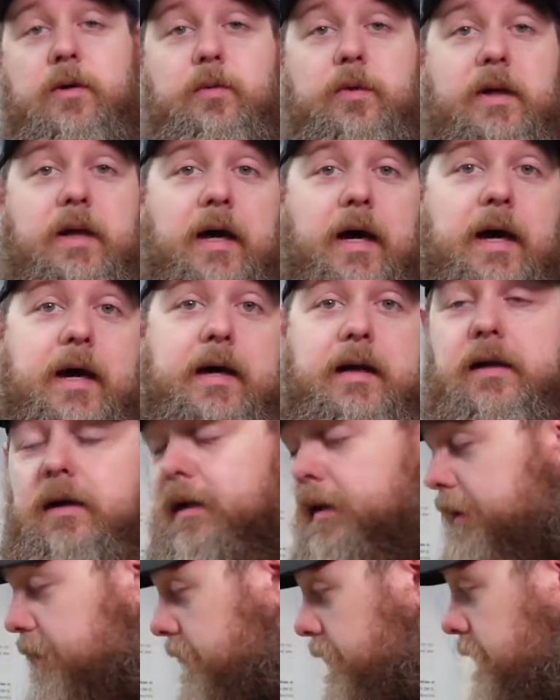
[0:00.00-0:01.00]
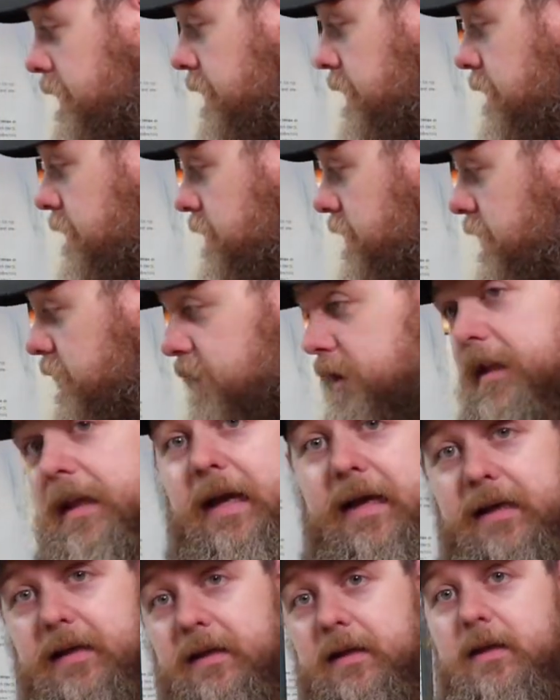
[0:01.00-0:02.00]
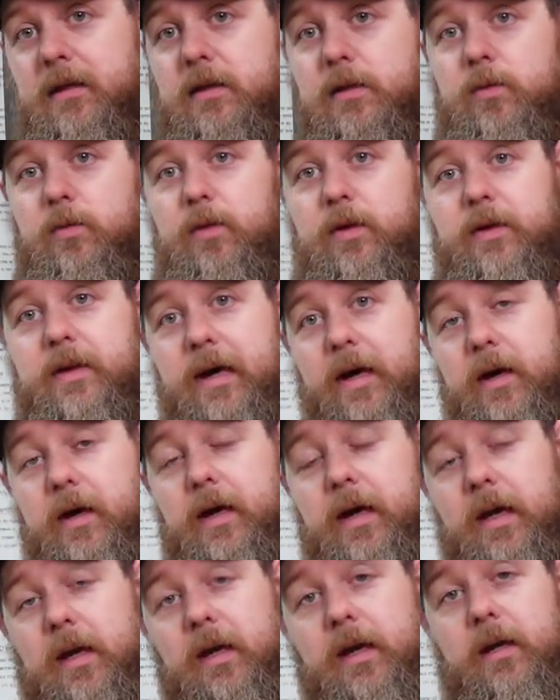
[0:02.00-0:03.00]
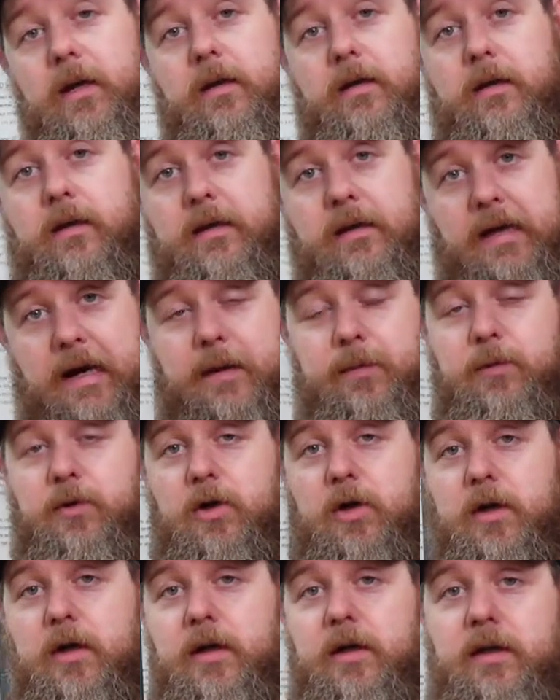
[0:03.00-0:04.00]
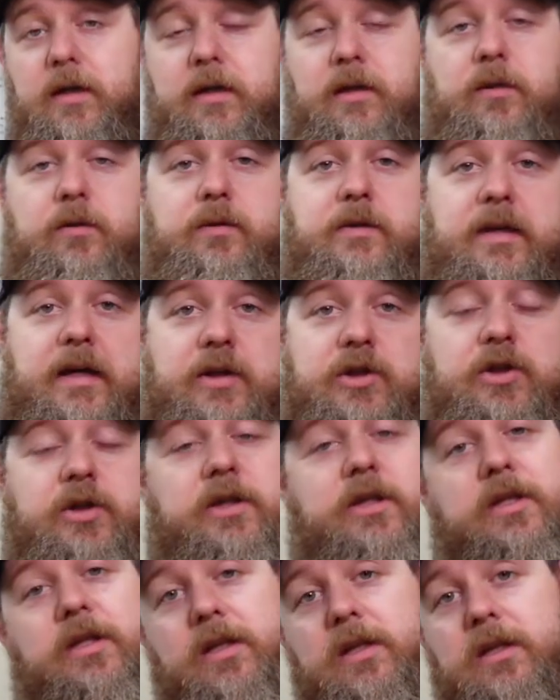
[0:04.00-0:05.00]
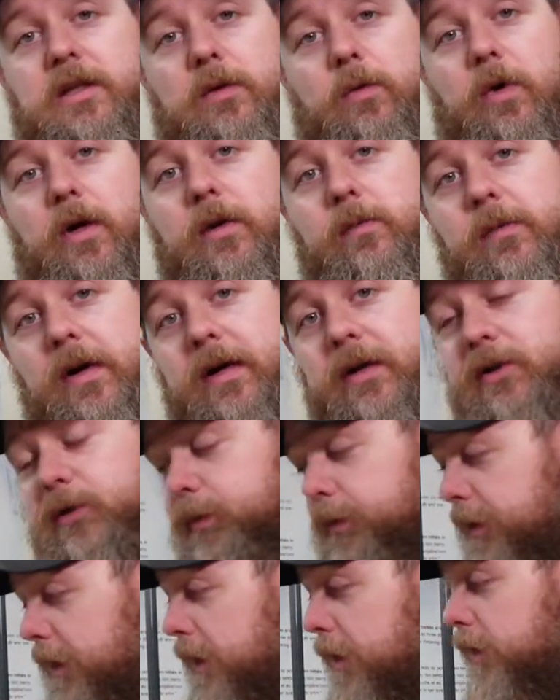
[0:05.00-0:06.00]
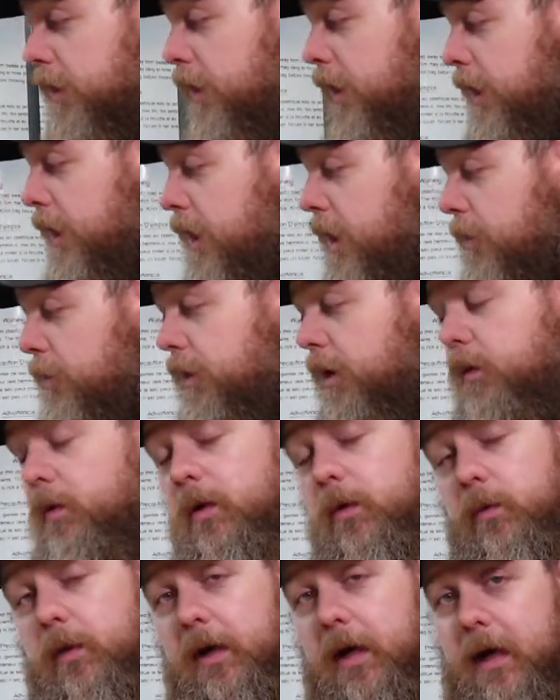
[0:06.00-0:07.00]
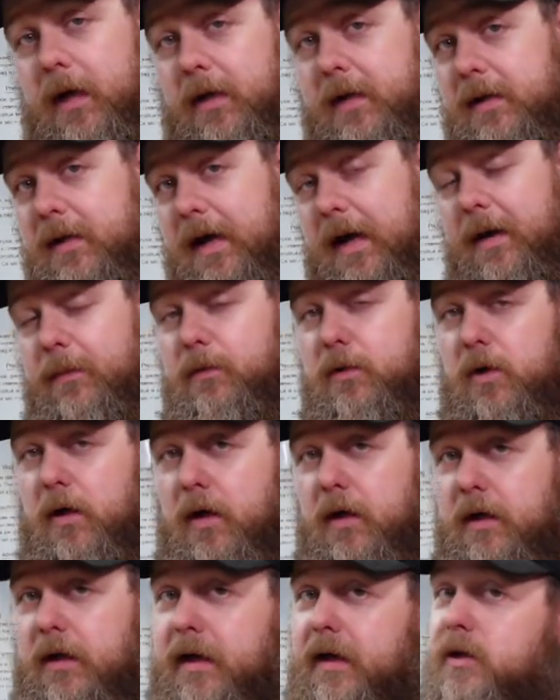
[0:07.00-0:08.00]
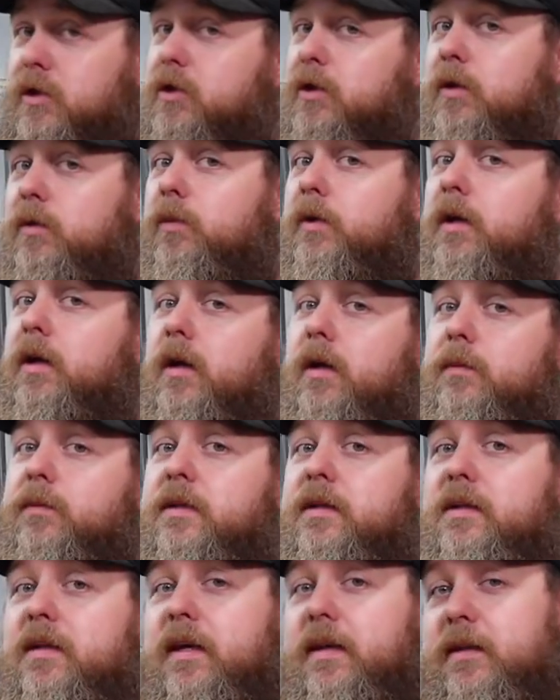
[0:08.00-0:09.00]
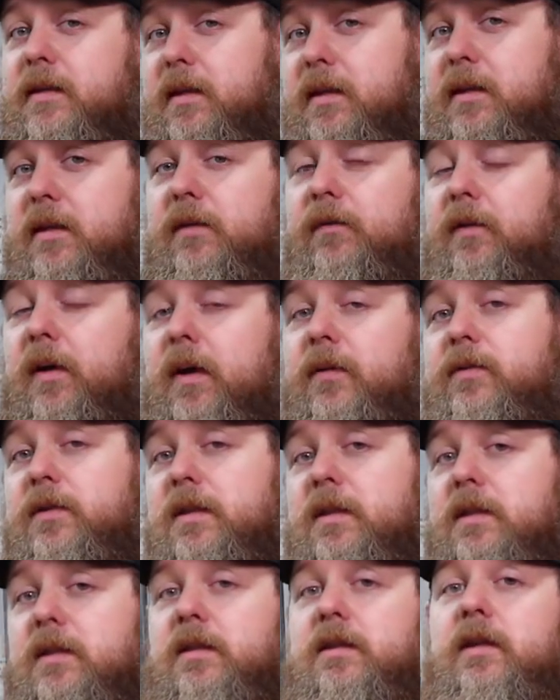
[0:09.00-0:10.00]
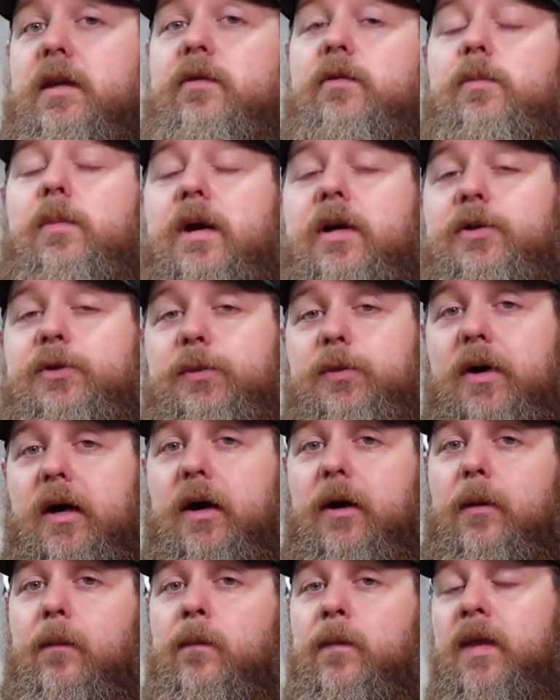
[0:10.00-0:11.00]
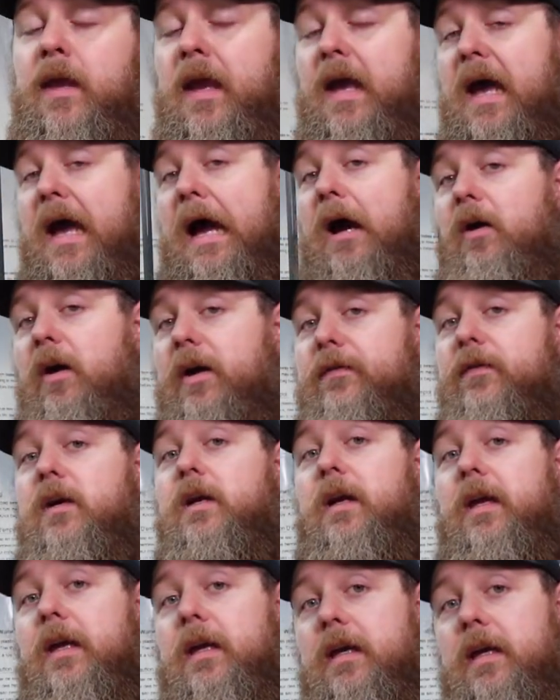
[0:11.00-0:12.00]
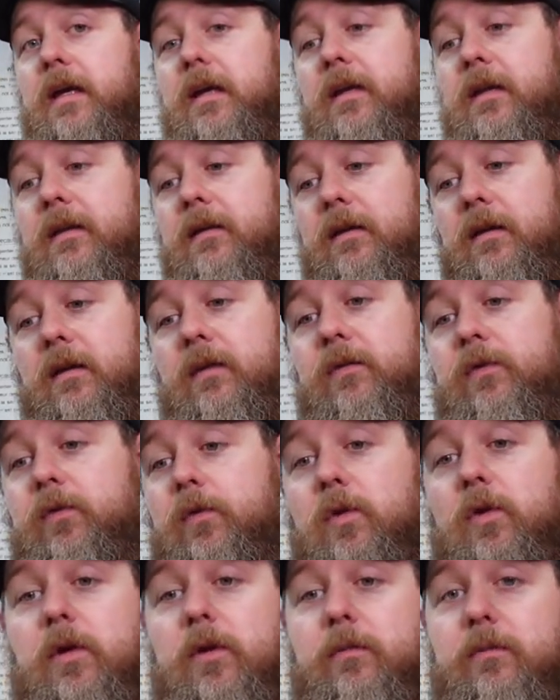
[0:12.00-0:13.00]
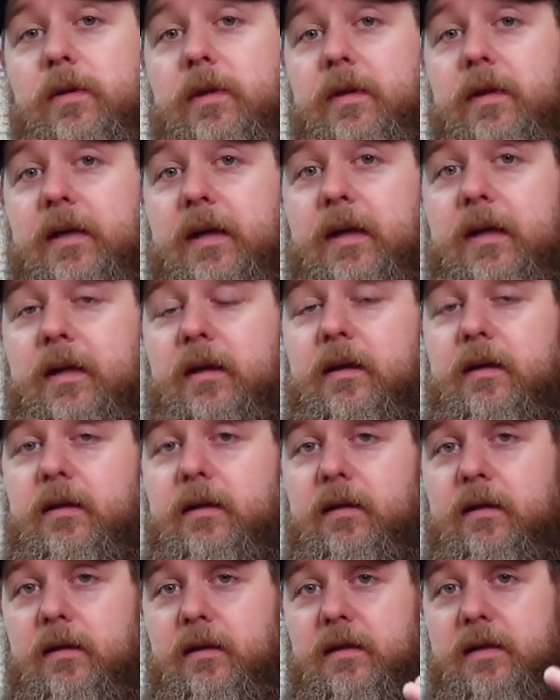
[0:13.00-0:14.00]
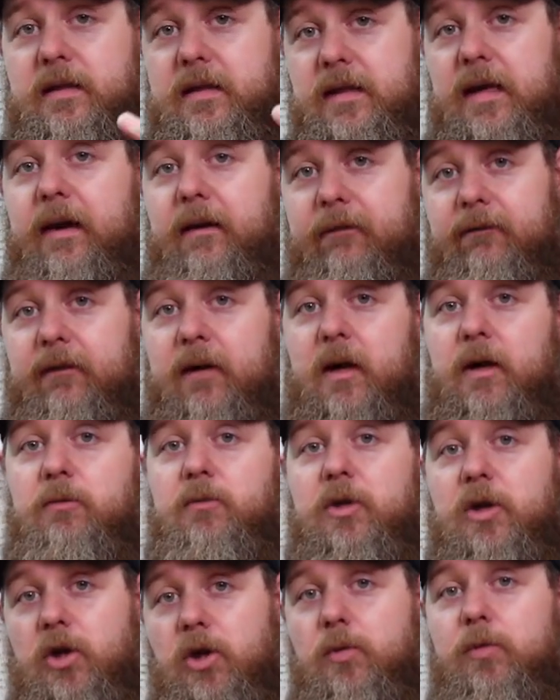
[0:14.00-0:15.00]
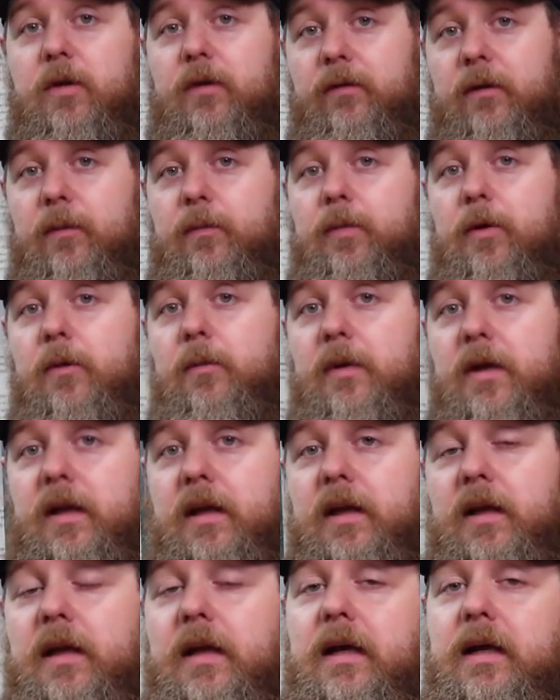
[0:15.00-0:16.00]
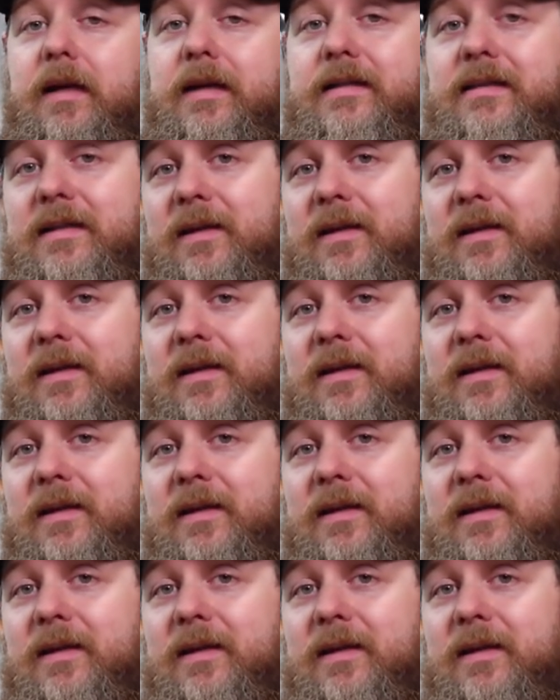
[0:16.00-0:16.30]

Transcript: we got in just like this without a adapter on it, it was actually 61 miles per hour. But when we got an adapter on it, actually went up to say 65, 67 miles per hour. However, in the form, the CFM, the cubic feet per minute, is